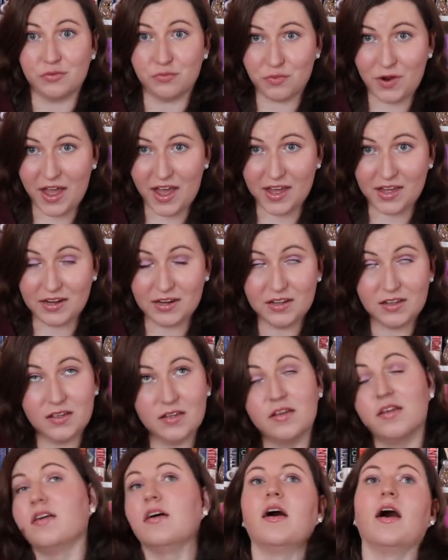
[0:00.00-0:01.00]
read
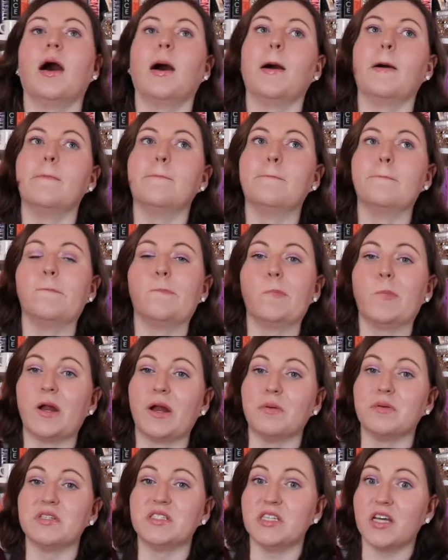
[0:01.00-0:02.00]
when
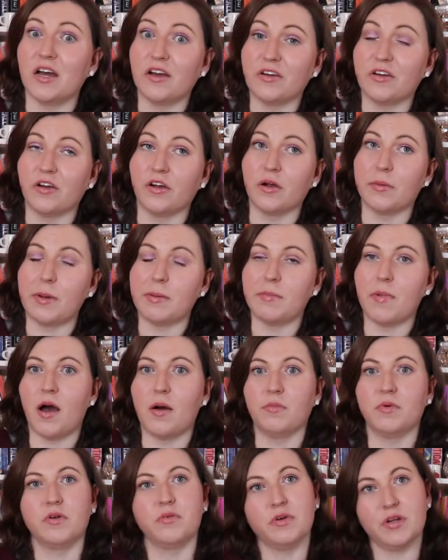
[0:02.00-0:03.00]
I was younger. My
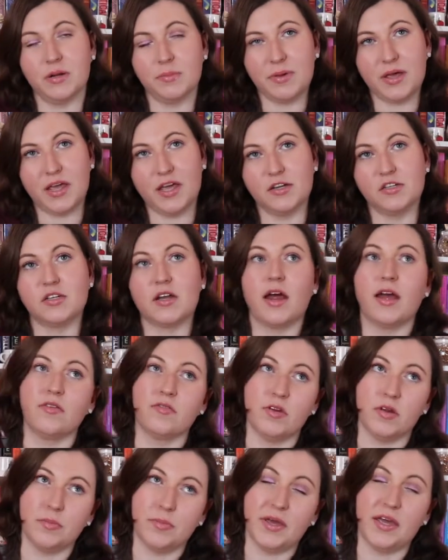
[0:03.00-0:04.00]
mom would read a page and I'd
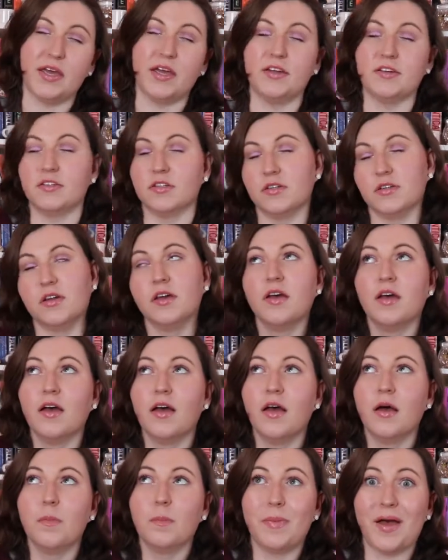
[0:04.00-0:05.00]
read a page, and
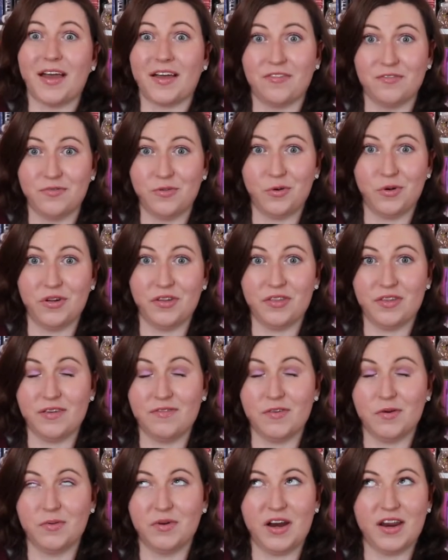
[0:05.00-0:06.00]
back and forth,
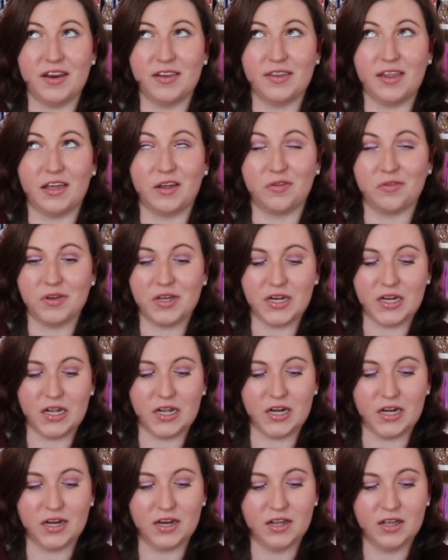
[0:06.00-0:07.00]
even when I didn't like
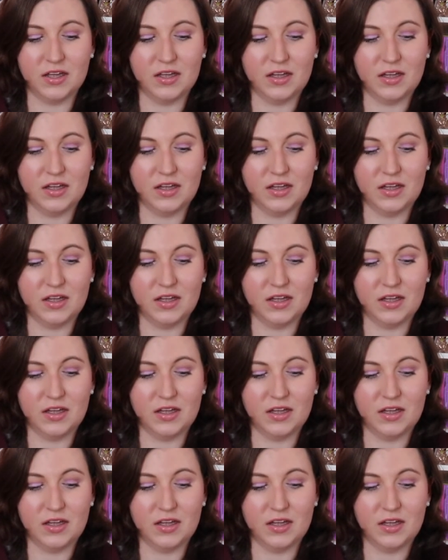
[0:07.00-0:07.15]
reading.